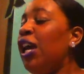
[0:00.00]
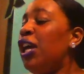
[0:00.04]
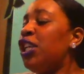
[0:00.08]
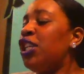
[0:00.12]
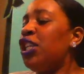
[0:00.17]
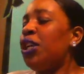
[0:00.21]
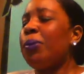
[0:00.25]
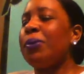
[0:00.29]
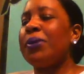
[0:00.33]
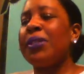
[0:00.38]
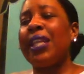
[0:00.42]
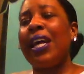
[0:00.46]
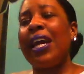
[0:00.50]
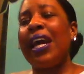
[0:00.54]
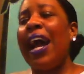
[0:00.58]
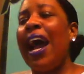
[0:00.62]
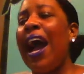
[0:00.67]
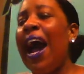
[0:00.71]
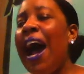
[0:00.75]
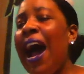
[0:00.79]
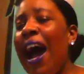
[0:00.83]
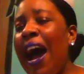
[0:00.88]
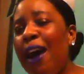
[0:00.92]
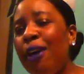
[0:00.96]
She was like,
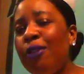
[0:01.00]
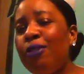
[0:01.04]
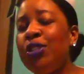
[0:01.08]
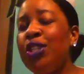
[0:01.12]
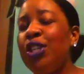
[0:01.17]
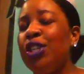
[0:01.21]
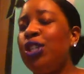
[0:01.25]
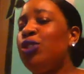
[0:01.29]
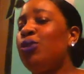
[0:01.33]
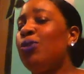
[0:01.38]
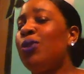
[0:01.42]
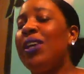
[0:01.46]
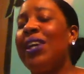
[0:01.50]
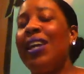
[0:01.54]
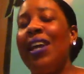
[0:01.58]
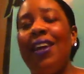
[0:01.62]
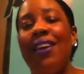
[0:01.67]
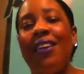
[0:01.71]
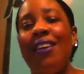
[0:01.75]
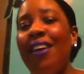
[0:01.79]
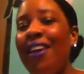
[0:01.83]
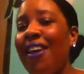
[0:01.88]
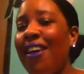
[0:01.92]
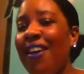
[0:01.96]
How did you
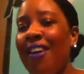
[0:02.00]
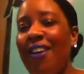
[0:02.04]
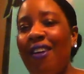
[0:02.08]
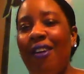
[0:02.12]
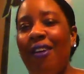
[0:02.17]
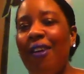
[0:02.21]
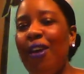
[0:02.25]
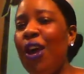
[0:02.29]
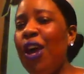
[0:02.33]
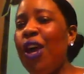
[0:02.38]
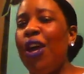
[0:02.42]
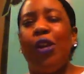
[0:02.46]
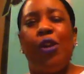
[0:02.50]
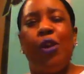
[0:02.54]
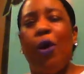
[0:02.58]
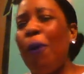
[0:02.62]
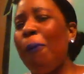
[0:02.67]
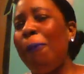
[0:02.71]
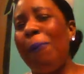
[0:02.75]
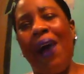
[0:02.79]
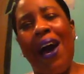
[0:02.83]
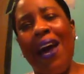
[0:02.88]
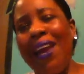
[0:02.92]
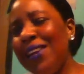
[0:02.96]
get here?
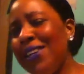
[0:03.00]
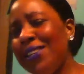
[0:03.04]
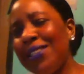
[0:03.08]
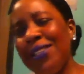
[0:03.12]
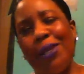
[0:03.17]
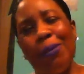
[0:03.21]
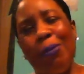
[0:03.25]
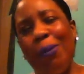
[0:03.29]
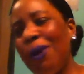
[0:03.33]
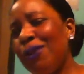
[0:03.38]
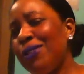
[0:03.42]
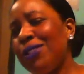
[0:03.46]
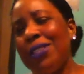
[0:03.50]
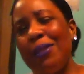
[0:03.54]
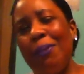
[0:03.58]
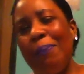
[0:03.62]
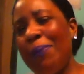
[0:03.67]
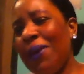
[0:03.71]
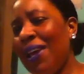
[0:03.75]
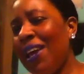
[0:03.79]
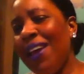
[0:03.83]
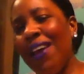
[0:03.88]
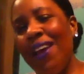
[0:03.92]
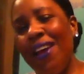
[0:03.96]
Nobody is supposed to
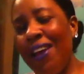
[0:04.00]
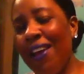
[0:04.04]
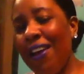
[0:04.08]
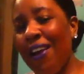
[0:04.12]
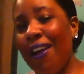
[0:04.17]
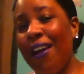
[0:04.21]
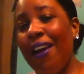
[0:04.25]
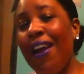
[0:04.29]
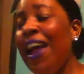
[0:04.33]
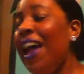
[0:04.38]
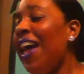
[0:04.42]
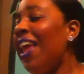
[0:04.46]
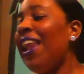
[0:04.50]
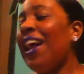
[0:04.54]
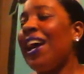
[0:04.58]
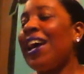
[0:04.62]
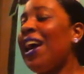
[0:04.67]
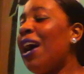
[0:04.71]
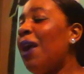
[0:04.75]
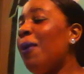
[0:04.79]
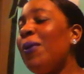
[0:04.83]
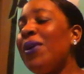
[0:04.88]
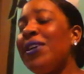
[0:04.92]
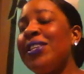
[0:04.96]
be here. Like,
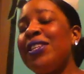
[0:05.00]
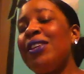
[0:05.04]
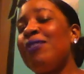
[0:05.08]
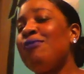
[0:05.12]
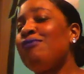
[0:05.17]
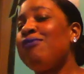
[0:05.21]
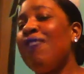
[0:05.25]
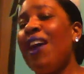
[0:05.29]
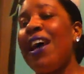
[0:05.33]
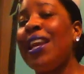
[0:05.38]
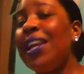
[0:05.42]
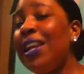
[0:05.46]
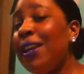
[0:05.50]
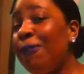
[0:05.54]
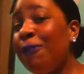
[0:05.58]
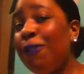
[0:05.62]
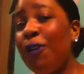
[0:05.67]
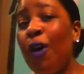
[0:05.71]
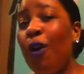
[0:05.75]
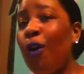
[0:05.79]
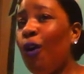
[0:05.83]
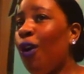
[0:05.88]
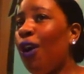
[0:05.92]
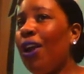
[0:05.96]
I wasn't ready
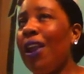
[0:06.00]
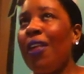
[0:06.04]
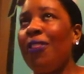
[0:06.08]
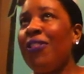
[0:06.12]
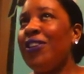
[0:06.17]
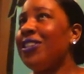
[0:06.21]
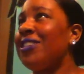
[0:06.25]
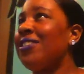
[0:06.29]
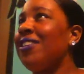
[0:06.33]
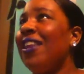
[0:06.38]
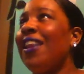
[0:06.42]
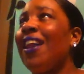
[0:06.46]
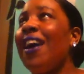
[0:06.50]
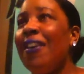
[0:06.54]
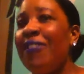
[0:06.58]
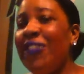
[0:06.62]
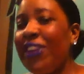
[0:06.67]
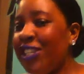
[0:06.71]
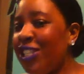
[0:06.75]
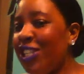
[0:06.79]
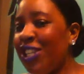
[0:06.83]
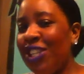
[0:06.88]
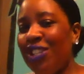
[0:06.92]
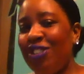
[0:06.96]
for all of this love
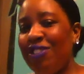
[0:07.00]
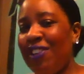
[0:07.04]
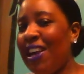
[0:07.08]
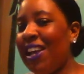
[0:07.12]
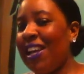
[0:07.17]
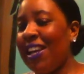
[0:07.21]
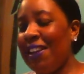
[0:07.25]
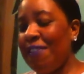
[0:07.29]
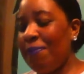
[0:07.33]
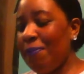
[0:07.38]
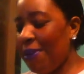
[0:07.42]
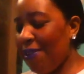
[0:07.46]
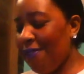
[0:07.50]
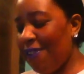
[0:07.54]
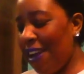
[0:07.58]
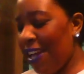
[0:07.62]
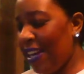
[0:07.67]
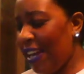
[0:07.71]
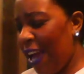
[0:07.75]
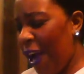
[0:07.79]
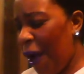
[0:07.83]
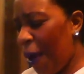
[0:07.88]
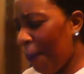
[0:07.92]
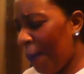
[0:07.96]
that you're trying to give me right
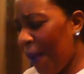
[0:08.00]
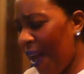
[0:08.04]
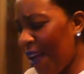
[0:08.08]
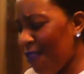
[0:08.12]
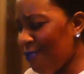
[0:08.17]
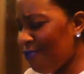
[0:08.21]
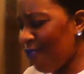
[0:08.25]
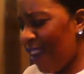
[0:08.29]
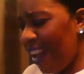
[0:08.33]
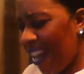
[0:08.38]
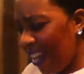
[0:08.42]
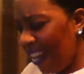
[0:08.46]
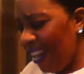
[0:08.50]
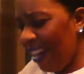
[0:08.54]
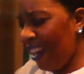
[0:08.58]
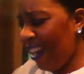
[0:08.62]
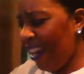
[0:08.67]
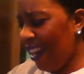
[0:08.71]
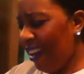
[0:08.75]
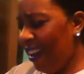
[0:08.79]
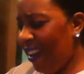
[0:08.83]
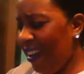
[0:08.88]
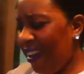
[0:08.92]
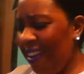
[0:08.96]
now. I'm not
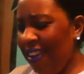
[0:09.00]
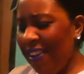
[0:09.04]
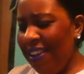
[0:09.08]
ready.